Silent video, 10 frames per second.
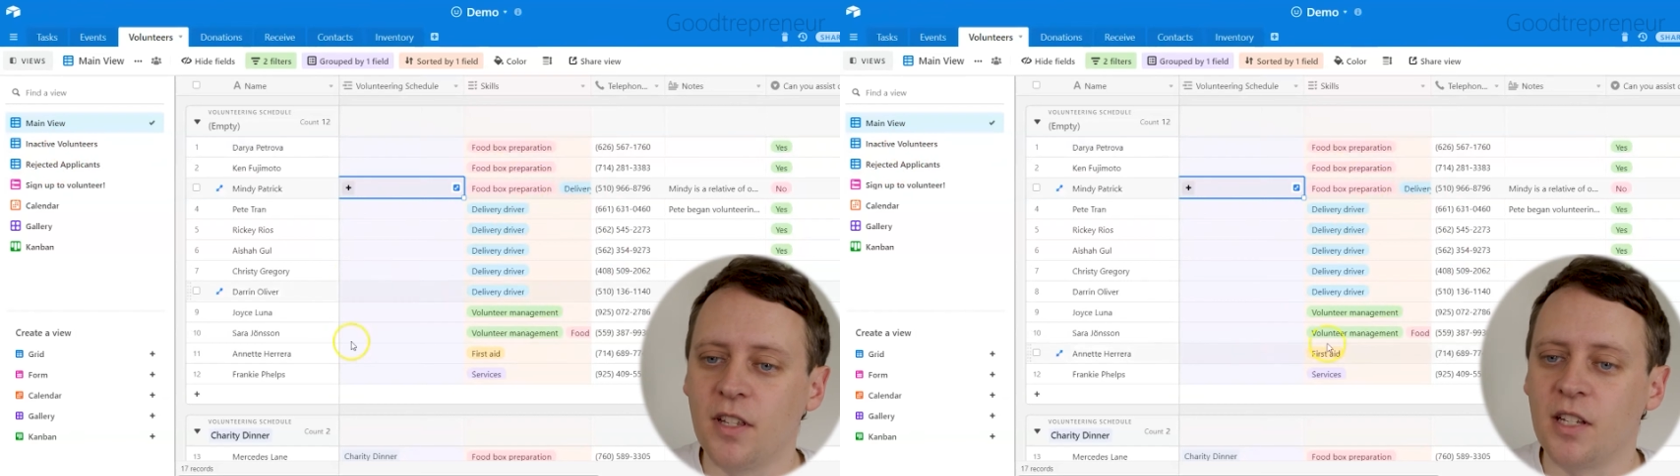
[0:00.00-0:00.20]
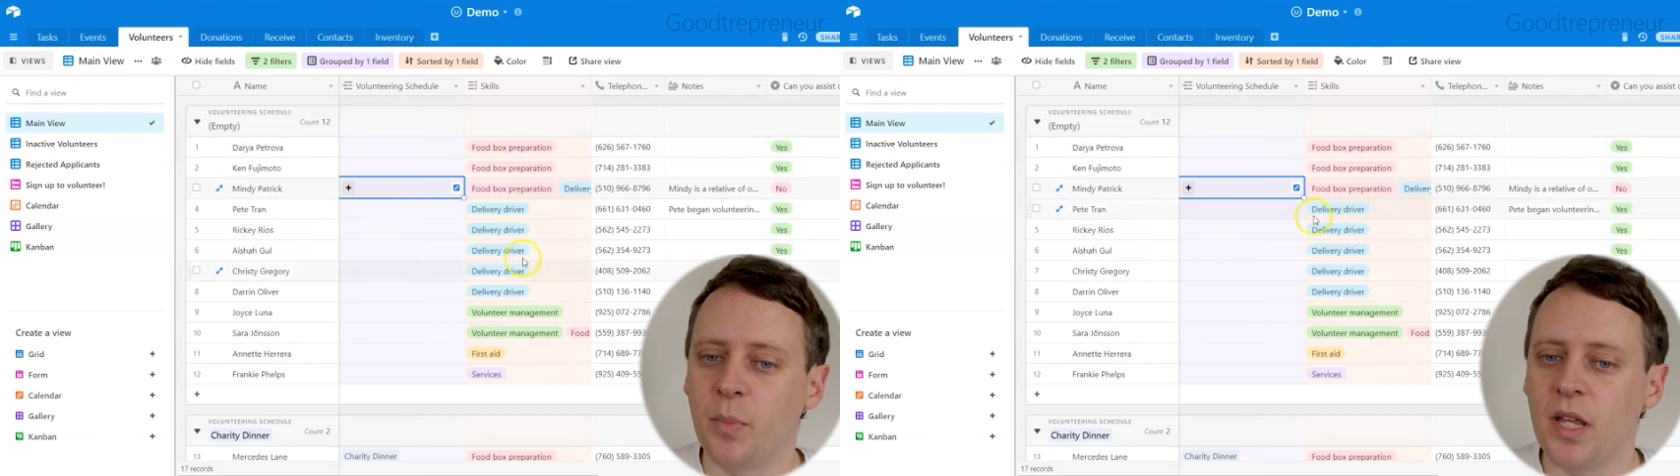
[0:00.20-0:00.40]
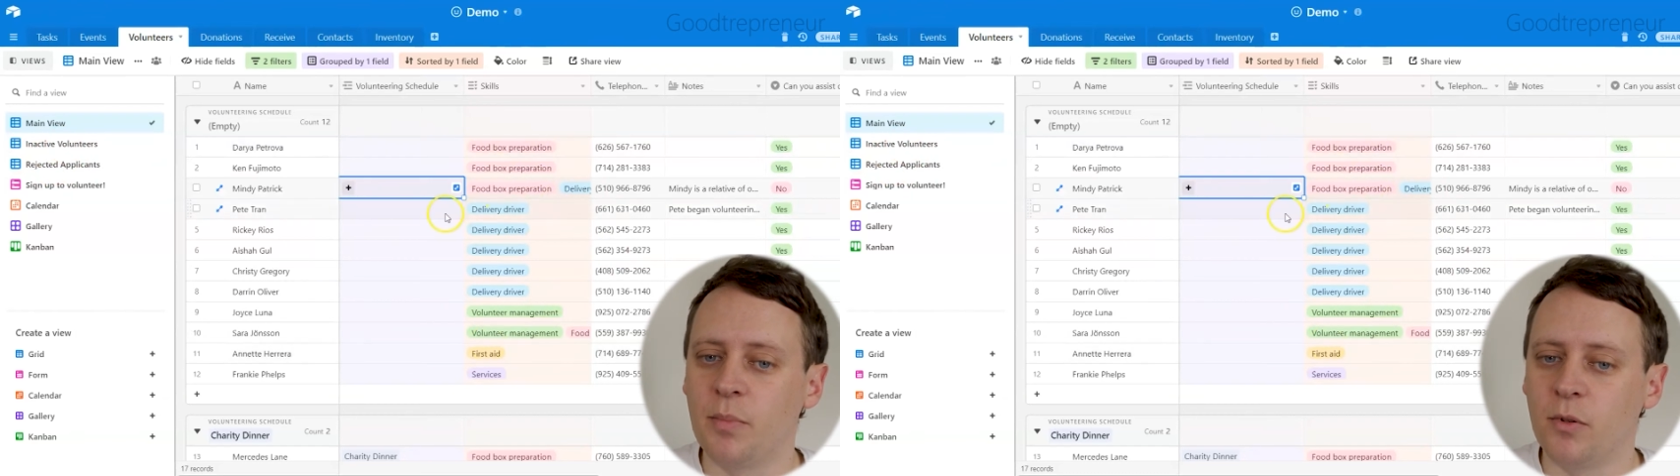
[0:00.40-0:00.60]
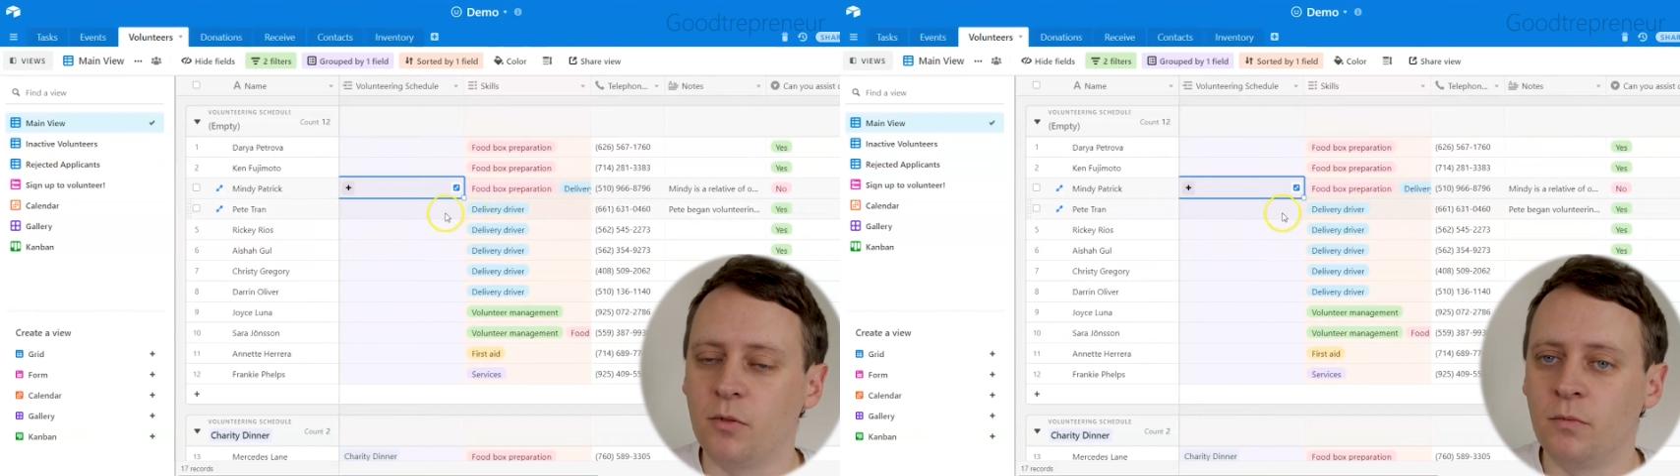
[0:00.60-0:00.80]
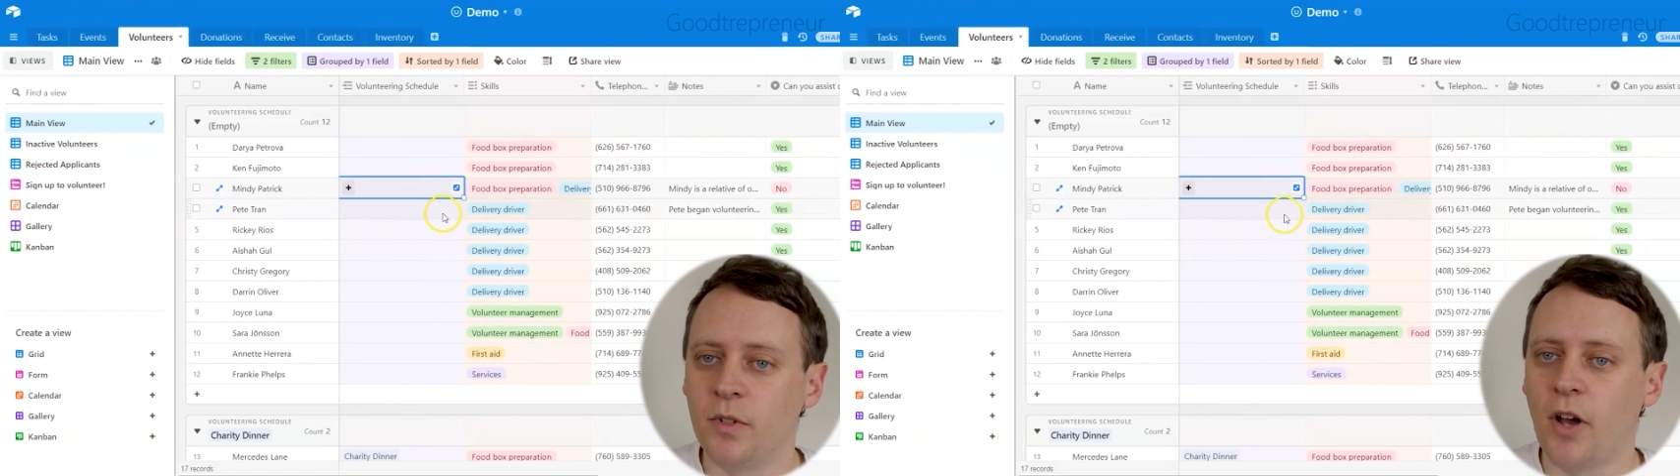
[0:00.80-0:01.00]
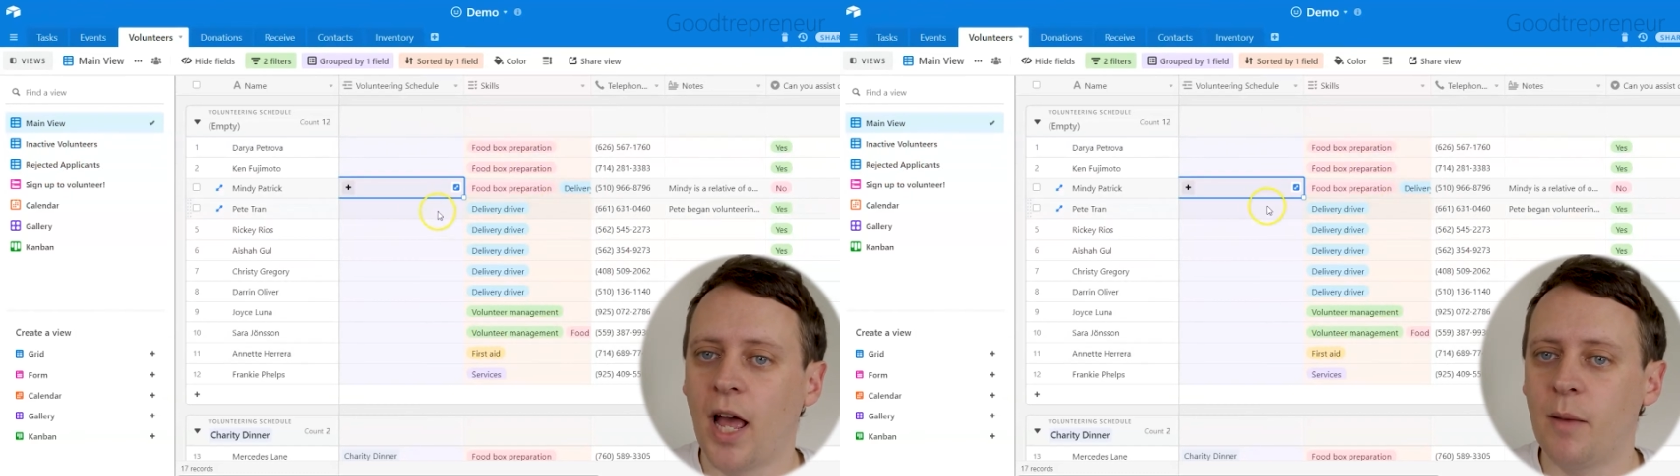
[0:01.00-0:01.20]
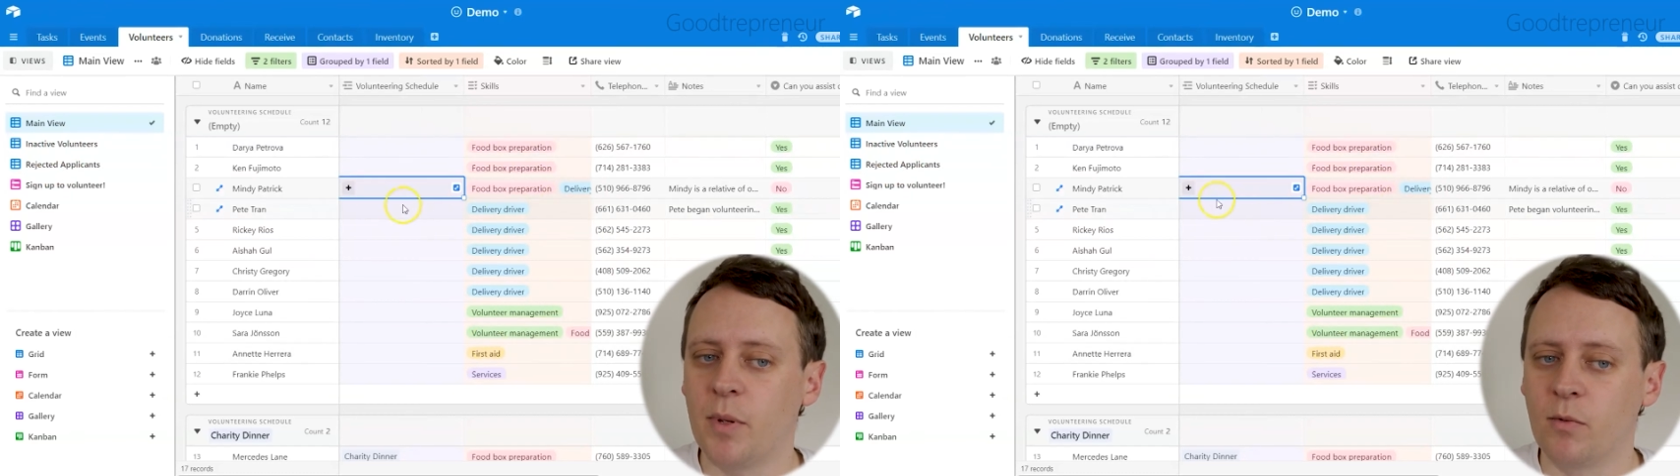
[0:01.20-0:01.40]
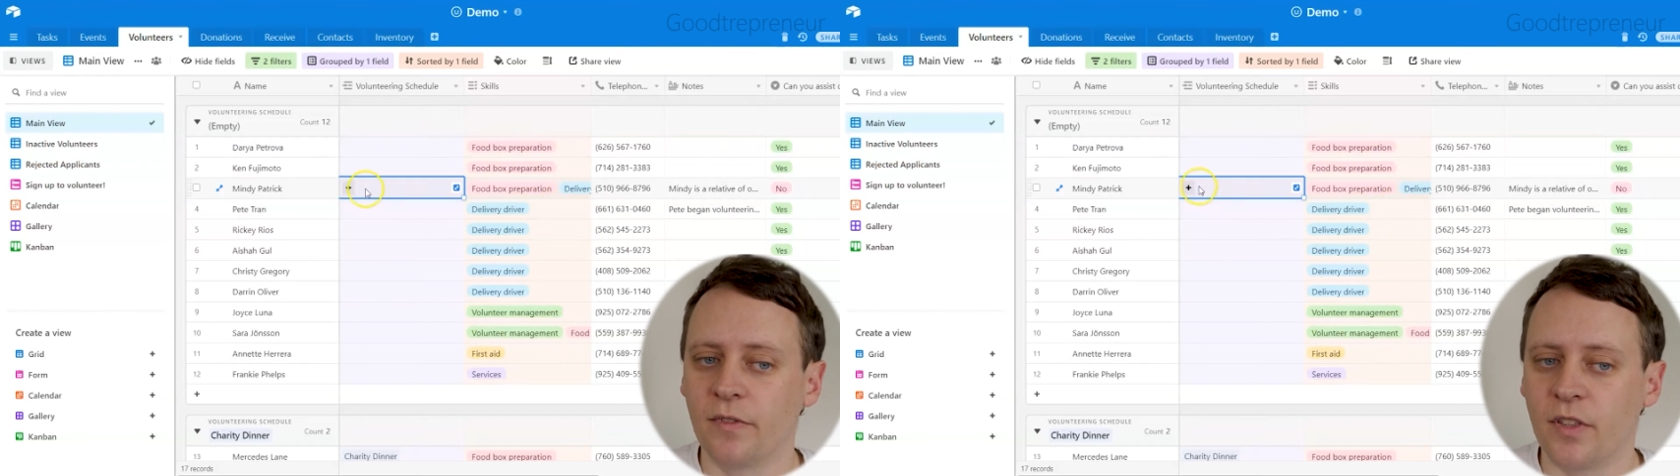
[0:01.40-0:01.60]
these people, you're
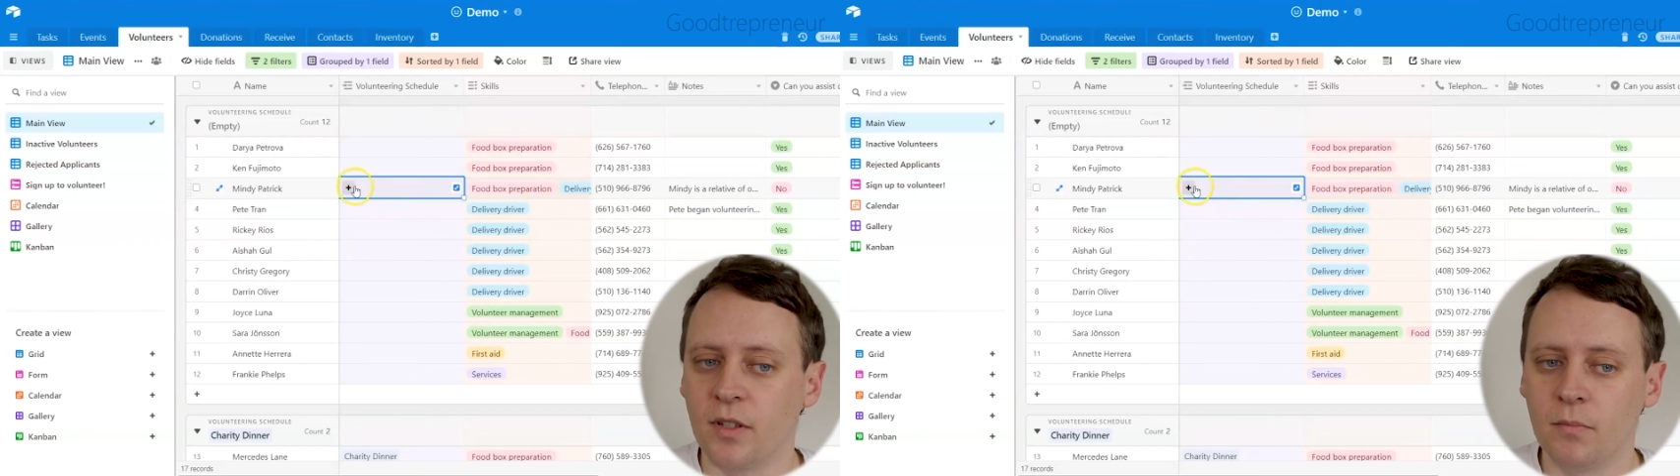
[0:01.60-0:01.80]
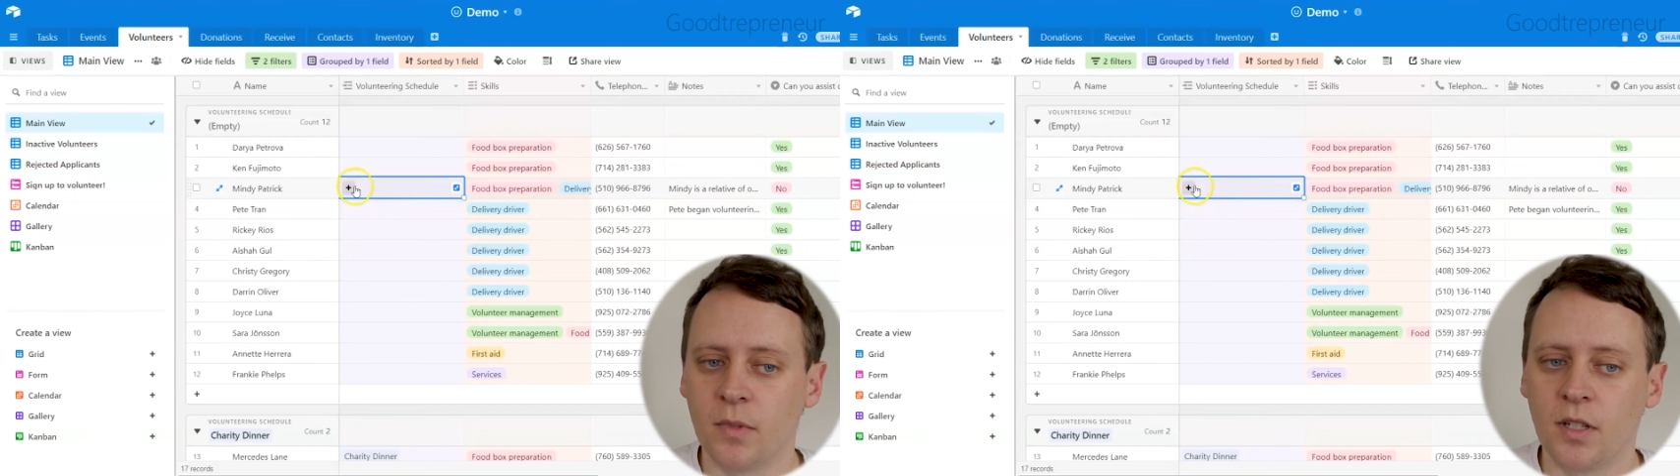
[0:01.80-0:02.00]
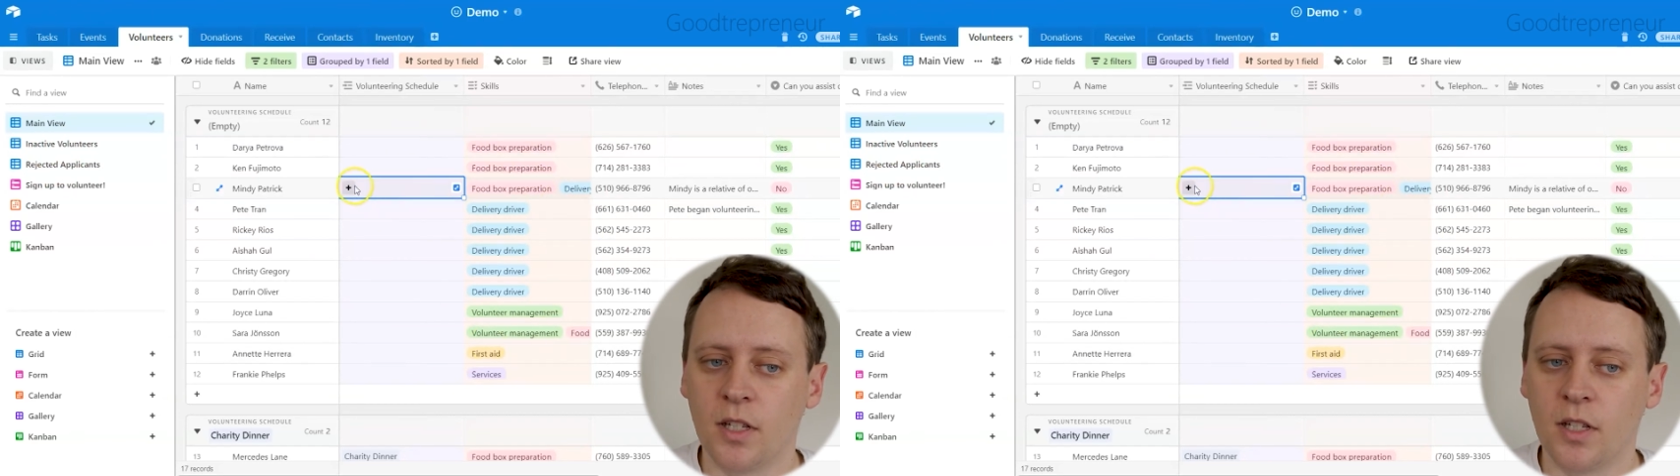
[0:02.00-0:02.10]
happy with them,